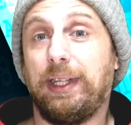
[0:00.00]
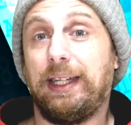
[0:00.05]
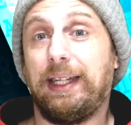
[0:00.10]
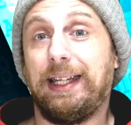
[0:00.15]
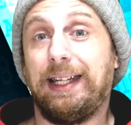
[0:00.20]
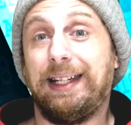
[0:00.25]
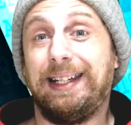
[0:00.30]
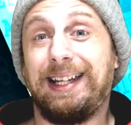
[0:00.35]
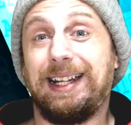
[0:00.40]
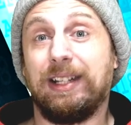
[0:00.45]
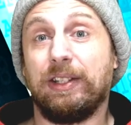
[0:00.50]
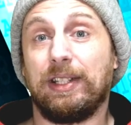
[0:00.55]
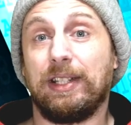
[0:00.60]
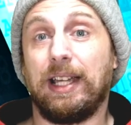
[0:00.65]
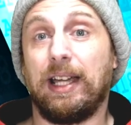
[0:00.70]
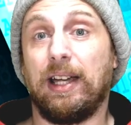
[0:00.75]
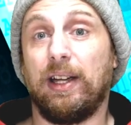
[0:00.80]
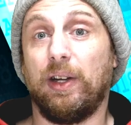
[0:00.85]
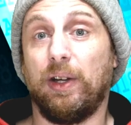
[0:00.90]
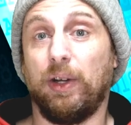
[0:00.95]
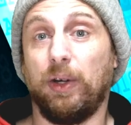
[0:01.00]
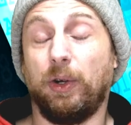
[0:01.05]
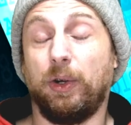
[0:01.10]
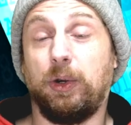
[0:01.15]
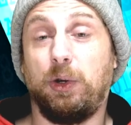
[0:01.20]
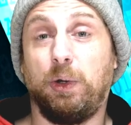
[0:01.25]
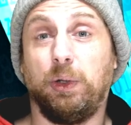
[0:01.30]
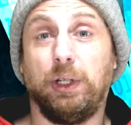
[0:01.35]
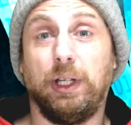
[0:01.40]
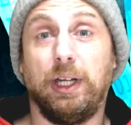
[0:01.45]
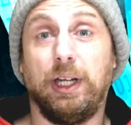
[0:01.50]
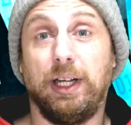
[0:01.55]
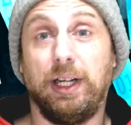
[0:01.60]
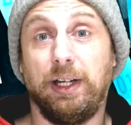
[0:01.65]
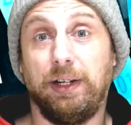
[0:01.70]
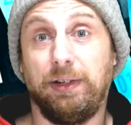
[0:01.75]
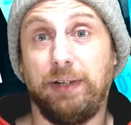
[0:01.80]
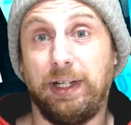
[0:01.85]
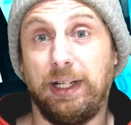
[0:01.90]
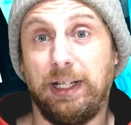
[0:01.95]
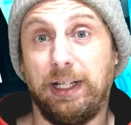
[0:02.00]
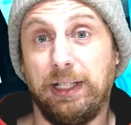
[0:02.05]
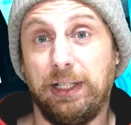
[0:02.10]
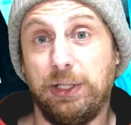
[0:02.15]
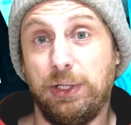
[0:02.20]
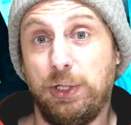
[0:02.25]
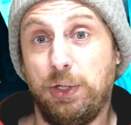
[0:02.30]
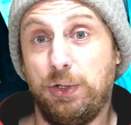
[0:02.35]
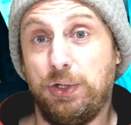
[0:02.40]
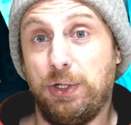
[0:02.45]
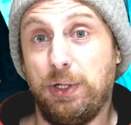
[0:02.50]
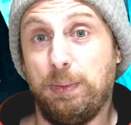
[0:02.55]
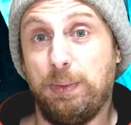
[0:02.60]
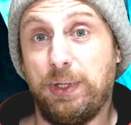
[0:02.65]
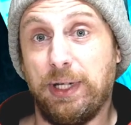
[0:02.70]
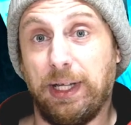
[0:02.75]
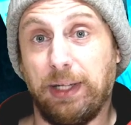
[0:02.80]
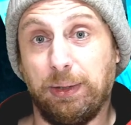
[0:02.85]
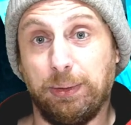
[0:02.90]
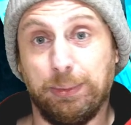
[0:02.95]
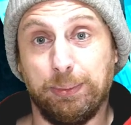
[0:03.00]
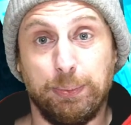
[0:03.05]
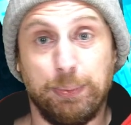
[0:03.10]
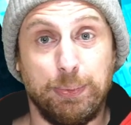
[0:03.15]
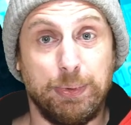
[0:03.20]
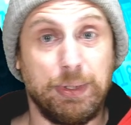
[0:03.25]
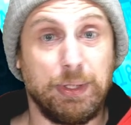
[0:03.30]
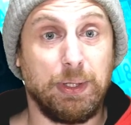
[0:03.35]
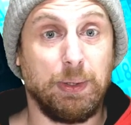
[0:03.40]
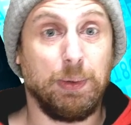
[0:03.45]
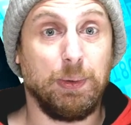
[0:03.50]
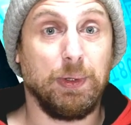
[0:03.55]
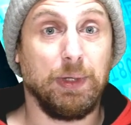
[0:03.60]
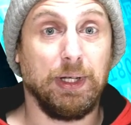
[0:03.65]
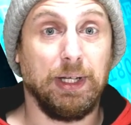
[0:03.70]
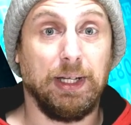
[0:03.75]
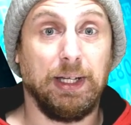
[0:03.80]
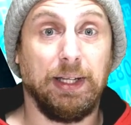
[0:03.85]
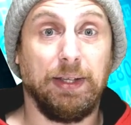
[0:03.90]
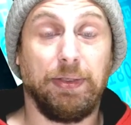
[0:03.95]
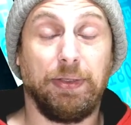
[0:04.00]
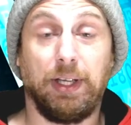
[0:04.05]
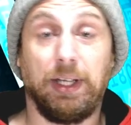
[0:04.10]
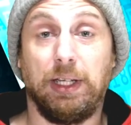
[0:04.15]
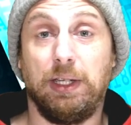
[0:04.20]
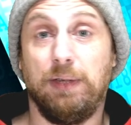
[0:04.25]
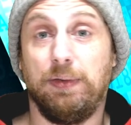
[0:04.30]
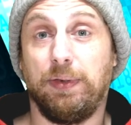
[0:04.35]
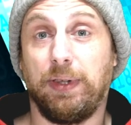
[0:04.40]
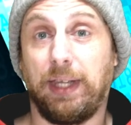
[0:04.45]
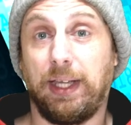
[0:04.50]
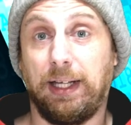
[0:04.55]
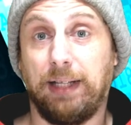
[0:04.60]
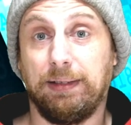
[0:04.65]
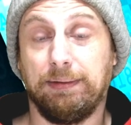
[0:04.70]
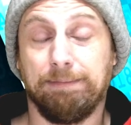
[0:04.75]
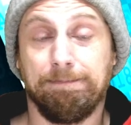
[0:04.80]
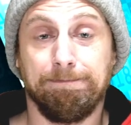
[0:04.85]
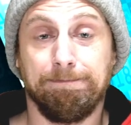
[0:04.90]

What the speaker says: that announced that on her YouTube channel, so thank you for that.